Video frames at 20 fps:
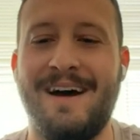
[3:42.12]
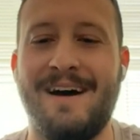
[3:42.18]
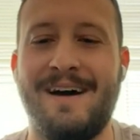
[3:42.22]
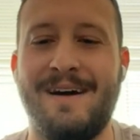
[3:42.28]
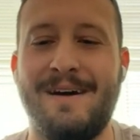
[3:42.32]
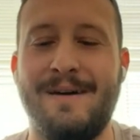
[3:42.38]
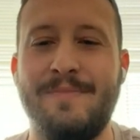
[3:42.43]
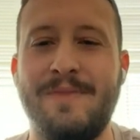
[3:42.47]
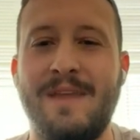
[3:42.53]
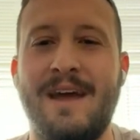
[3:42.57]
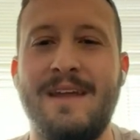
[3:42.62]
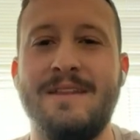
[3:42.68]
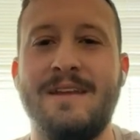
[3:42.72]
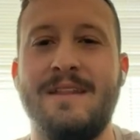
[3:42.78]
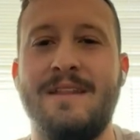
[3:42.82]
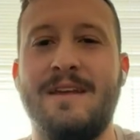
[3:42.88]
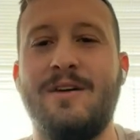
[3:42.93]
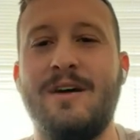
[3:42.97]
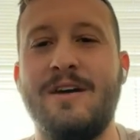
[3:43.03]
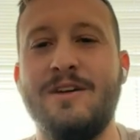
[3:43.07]
And
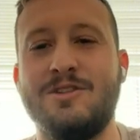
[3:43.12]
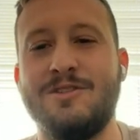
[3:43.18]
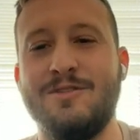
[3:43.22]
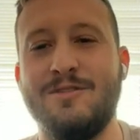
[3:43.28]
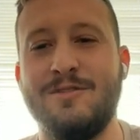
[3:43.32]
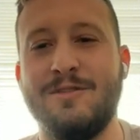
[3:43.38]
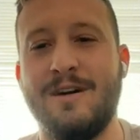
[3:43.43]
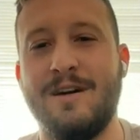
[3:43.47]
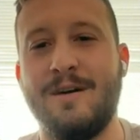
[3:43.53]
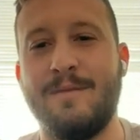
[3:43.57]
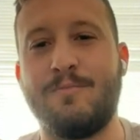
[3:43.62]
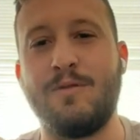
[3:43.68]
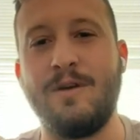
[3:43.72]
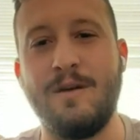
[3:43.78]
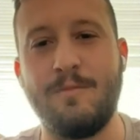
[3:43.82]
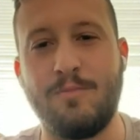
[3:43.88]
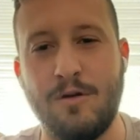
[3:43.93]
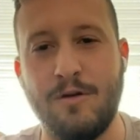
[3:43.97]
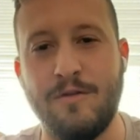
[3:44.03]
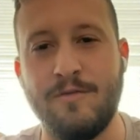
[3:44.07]
then they'll issue a
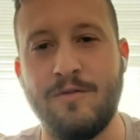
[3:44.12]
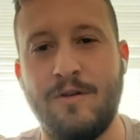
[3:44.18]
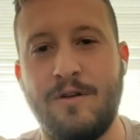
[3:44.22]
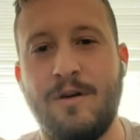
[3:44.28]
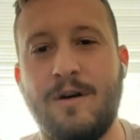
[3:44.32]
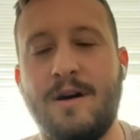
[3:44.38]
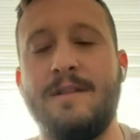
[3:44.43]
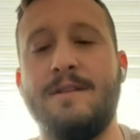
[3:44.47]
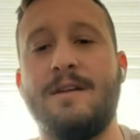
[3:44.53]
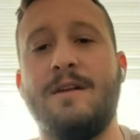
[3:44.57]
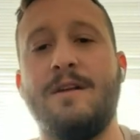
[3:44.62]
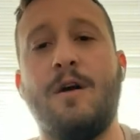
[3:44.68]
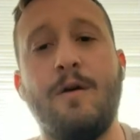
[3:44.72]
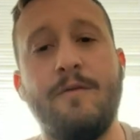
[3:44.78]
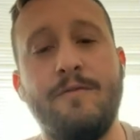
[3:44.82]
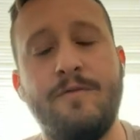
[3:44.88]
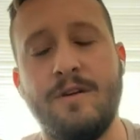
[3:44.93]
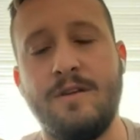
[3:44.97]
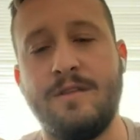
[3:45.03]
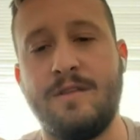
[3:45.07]
pre-approval, and then
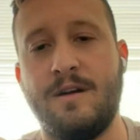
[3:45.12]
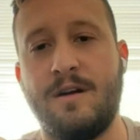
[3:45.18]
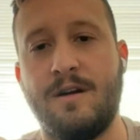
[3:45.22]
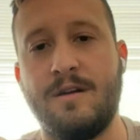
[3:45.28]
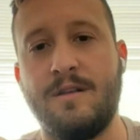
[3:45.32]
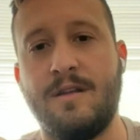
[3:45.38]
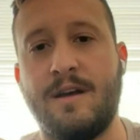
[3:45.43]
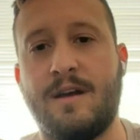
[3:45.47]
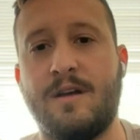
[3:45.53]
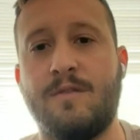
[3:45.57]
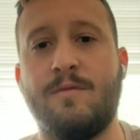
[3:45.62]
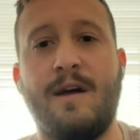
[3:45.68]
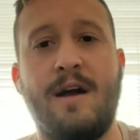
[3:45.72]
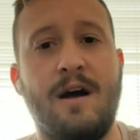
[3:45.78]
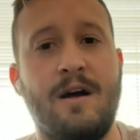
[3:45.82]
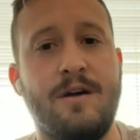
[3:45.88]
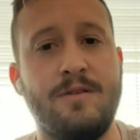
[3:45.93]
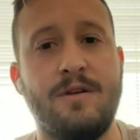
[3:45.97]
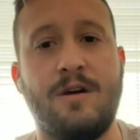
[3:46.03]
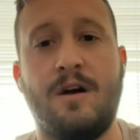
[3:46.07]
hopefully they're like
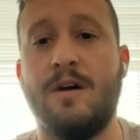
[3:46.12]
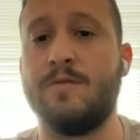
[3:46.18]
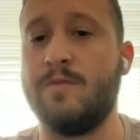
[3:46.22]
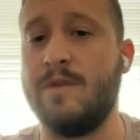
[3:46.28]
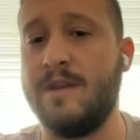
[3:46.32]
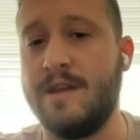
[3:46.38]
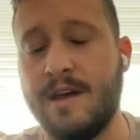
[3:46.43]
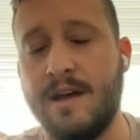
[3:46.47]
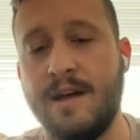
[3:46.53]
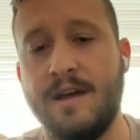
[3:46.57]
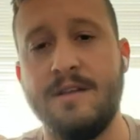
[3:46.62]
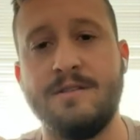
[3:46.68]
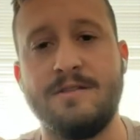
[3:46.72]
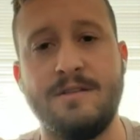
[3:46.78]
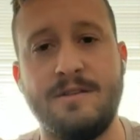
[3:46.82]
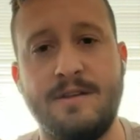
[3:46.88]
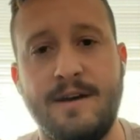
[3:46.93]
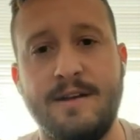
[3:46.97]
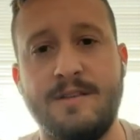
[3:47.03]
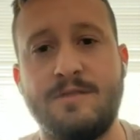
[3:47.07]
around on weekends
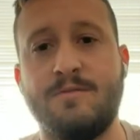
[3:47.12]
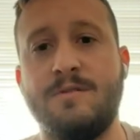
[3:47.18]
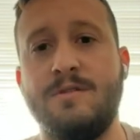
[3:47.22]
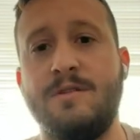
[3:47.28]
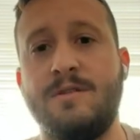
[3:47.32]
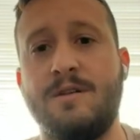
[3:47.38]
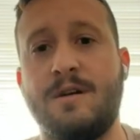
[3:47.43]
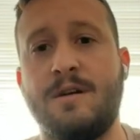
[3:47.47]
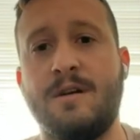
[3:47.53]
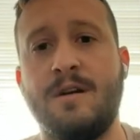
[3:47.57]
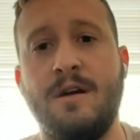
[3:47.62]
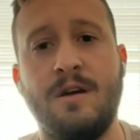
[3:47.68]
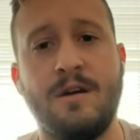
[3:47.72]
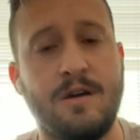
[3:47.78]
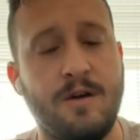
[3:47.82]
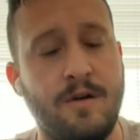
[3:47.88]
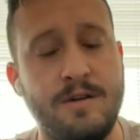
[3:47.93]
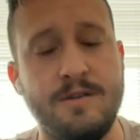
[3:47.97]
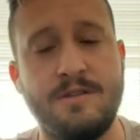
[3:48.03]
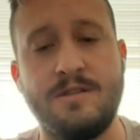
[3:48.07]
and nights when you're
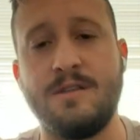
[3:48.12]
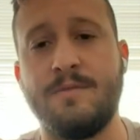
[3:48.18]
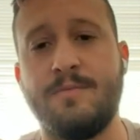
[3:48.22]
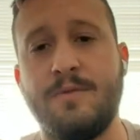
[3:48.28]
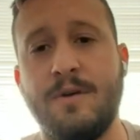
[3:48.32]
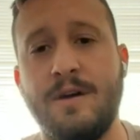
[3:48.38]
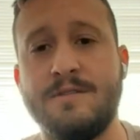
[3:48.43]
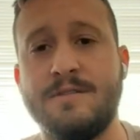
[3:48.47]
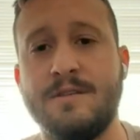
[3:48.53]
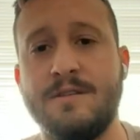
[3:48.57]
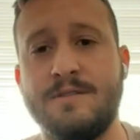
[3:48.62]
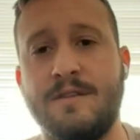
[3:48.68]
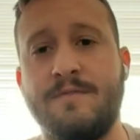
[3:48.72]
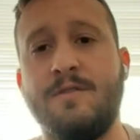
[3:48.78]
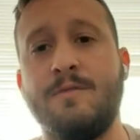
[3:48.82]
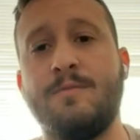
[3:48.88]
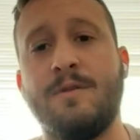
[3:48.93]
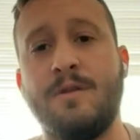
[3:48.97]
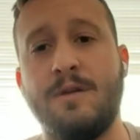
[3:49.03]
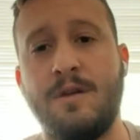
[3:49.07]
going to see the places.
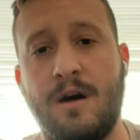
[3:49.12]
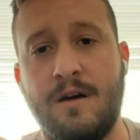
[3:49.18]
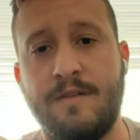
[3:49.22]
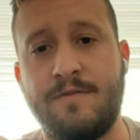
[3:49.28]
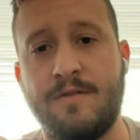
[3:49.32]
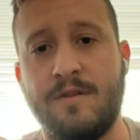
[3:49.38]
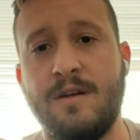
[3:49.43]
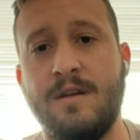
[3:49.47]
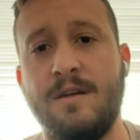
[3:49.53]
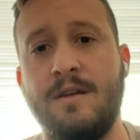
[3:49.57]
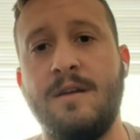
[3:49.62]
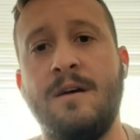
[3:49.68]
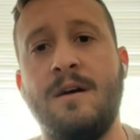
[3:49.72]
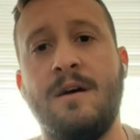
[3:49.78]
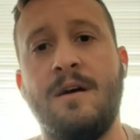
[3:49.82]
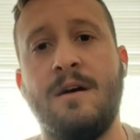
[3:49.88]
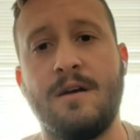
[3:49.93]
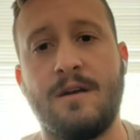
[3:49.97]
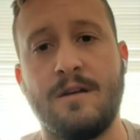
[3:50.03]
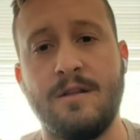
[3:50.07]
If you put an offer in,
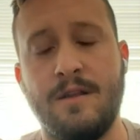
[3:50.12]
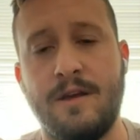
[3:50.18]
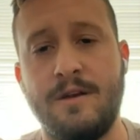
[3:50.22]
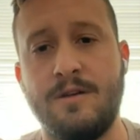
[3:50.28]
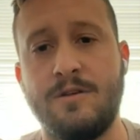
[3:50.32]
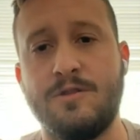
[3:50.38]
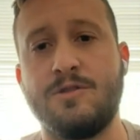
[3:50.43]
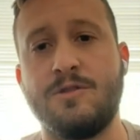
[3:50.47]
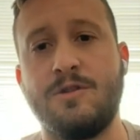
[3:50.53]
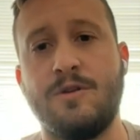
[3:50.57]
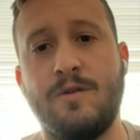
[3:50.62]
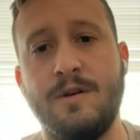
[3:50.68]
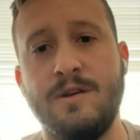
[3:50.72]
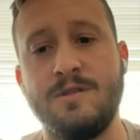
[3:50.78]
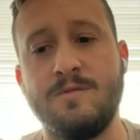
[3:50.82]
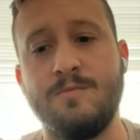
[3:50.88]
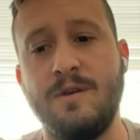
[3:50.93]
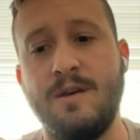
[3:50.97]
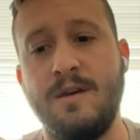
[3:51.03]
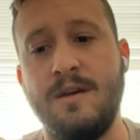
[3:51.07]
a good lender should
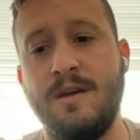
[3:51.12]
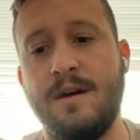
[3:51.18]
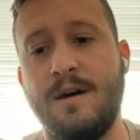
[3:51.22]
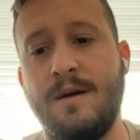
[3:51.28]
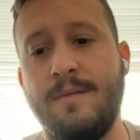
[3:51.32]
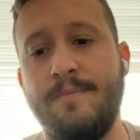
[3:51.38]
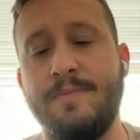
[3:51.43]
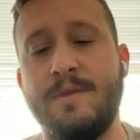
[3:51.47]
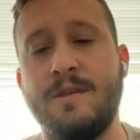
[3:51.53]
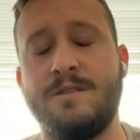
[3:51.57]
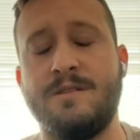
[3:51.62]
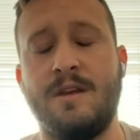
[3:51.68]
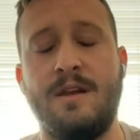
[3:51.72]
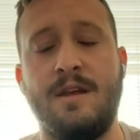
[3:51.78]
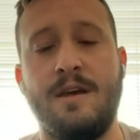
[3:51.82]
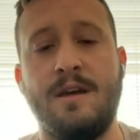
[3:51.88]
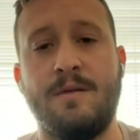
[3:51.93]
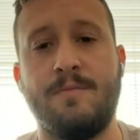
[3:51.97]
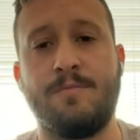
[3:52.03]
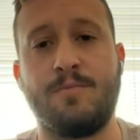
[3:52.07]
always be
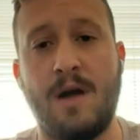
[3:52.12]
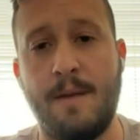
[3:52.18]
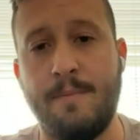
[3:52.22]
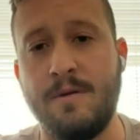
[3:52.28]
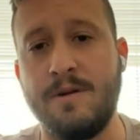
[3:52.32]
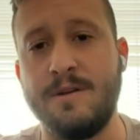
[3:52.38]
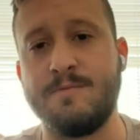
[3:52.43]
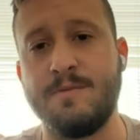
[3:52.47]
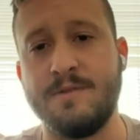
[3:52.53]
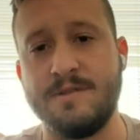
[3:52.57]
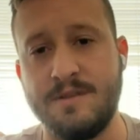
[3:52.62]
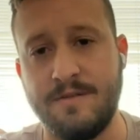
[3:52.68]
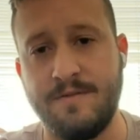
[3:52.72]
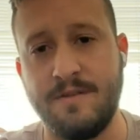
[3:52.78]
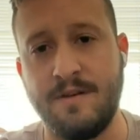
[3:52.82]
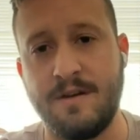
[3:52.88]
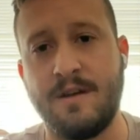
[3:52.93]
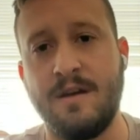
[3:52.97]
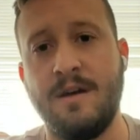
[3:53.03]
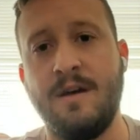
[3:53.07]
sending a property
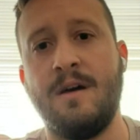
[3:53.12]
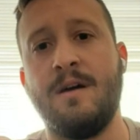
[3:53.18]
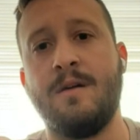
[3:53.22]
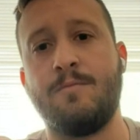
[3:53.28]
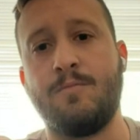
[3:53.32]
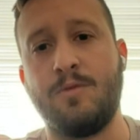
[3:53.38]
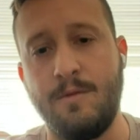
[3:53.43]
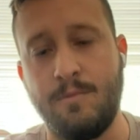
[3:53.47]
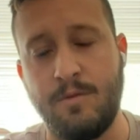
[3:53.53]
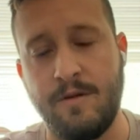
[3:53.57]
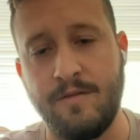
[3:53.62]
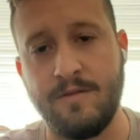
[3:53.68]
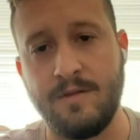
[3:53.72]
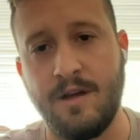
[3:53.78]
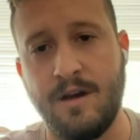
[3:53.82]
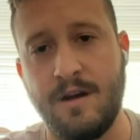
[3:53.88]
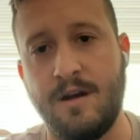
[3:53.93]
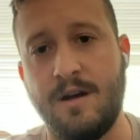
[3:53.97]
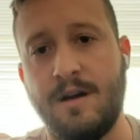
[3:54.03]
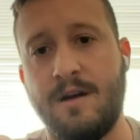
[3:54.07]
specific pre-approval
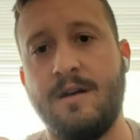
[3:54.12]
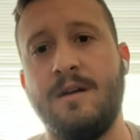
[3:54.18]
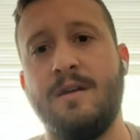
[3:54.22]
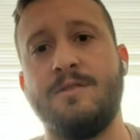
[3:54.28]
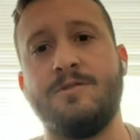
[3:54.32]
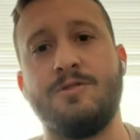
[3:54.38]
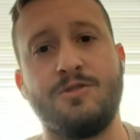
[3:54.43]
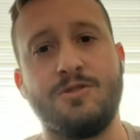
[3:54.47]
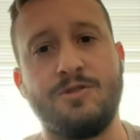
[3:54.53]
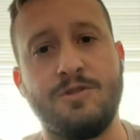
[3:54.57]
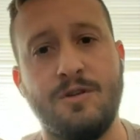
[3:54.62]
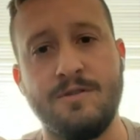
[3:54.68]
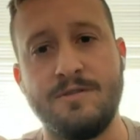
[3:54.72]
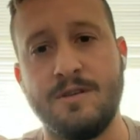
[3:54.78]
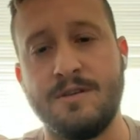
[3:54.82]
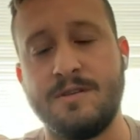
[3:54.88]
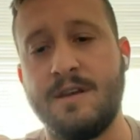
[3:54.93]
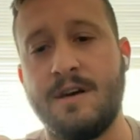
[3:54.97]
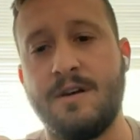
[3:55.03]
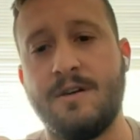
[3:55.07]
letter. Just shows
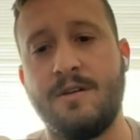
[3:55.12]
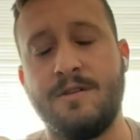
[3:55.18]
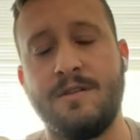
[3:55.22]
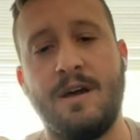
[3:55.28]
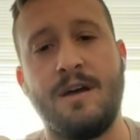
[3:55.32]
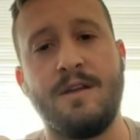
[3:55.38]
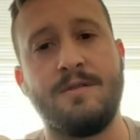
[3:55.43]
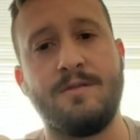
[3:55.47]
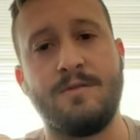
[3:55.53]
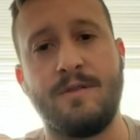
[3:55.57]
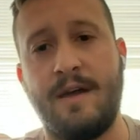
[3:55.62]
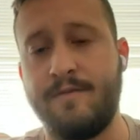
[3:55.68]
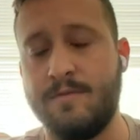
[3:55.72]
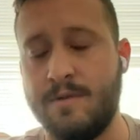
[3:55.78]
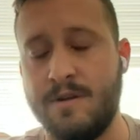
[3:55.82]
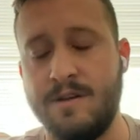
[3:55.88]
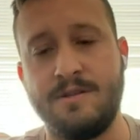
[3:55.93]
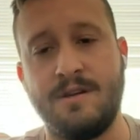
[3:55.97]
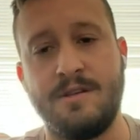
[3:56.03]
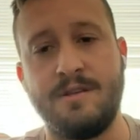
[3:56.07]
the seller that
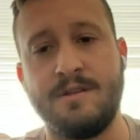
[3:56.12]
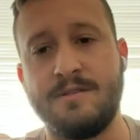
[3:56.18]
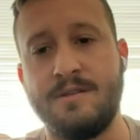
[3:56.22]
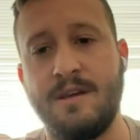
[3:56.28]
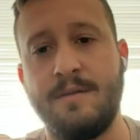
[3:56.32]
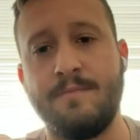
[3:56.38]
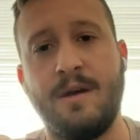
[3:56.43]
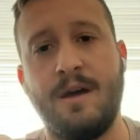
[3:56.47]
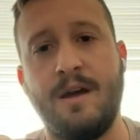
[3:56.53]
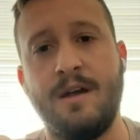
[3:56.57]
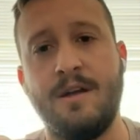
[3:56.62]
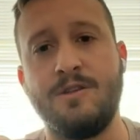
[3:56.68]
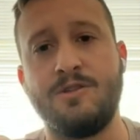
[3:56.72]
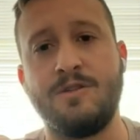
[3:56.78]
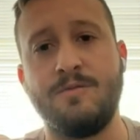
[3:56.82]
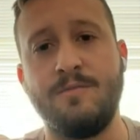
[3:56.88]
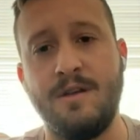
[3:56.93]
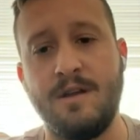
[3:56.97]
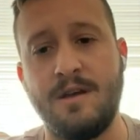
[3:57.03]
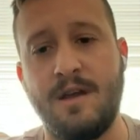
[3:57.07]
everybody's on the same
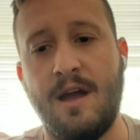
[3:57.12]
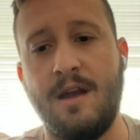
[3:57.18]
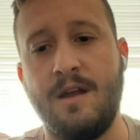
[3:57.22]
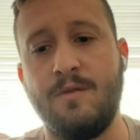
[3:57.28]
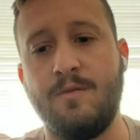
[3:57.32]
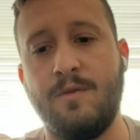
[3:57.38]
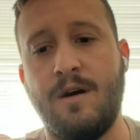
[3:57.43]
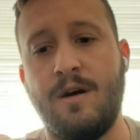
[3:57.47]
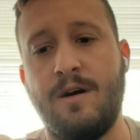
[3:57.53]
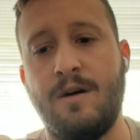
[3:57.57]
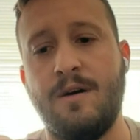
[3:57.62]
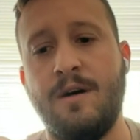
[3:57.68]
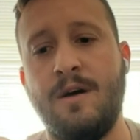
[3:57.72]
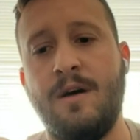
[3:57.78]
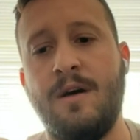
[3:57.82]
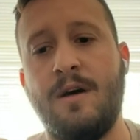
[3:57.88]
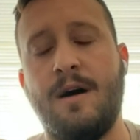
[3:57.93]
page, communicating well.